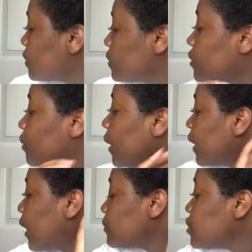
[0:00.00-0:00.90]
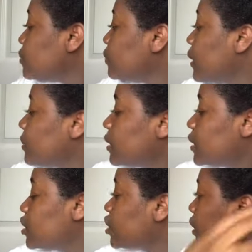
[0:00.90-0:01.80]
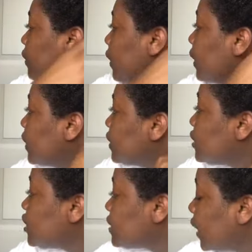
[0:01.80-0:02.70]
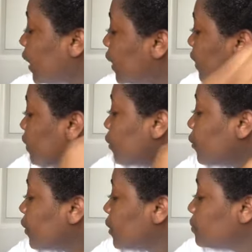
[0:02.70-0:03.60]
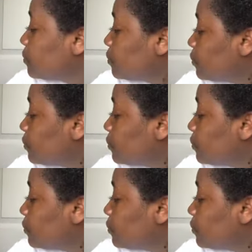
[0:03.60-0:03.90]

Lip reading: So right now I'm just rubbing the gel in just like I did the cream.